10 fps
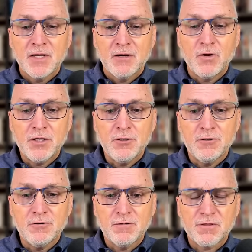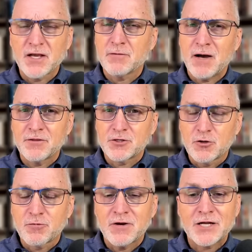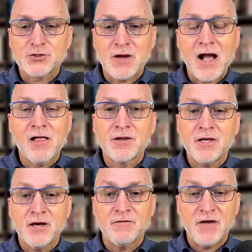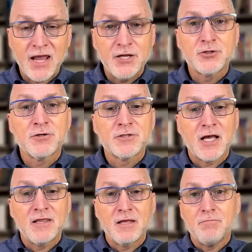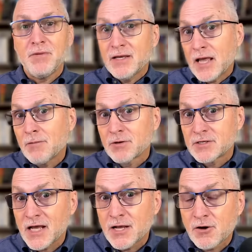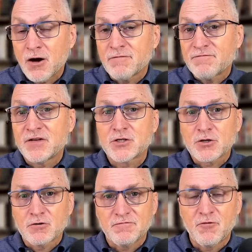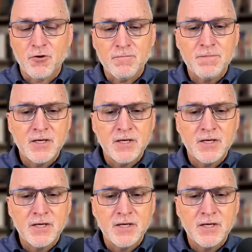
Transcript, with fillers: when you think about the supernaturality of angels and them being able to take on physical form.